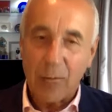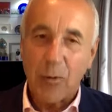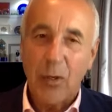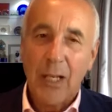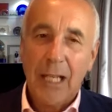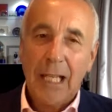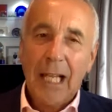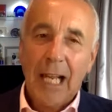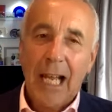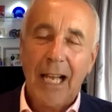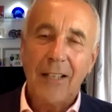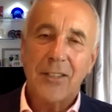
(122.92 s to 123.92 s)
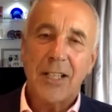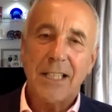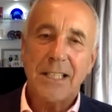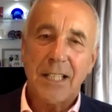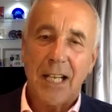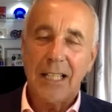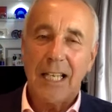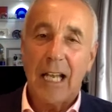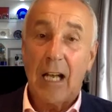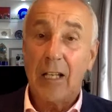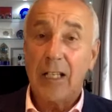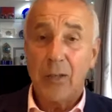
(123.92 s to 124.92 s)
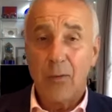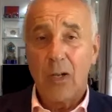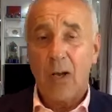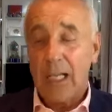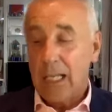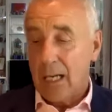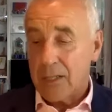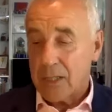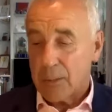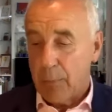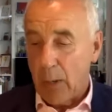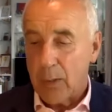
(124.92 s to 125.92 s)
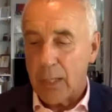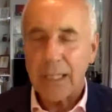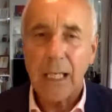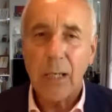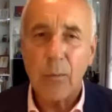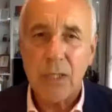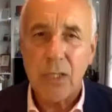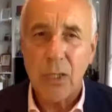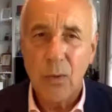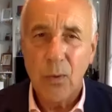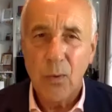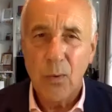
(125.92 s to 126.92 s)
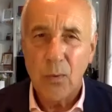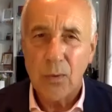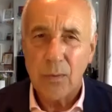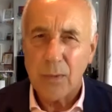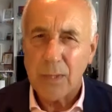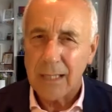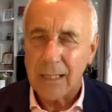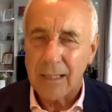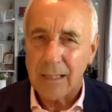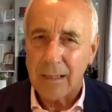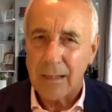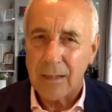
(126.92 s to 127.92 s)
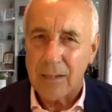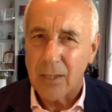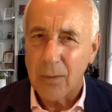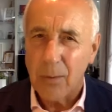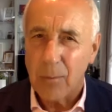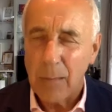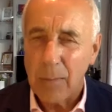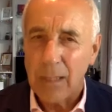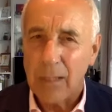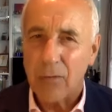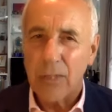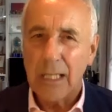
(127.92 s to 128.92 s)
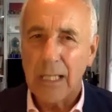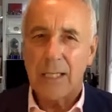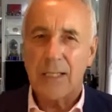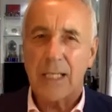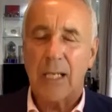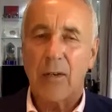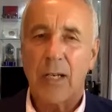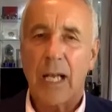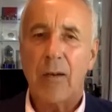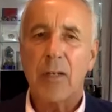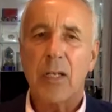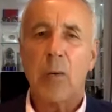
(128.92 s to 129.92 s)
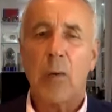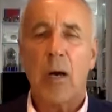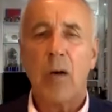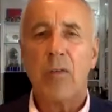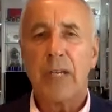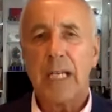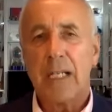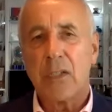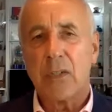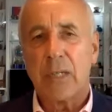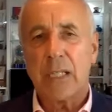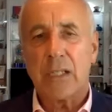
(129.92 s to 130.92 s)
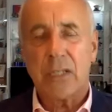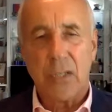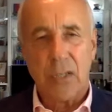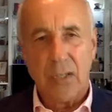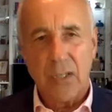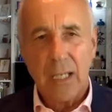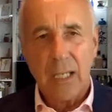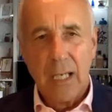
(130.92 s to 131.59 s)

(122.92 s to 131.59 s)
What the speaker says: Well, Jason, I think you and I last spoke, I think it was two or maybe 3 years ago now. You were over here doing a tour.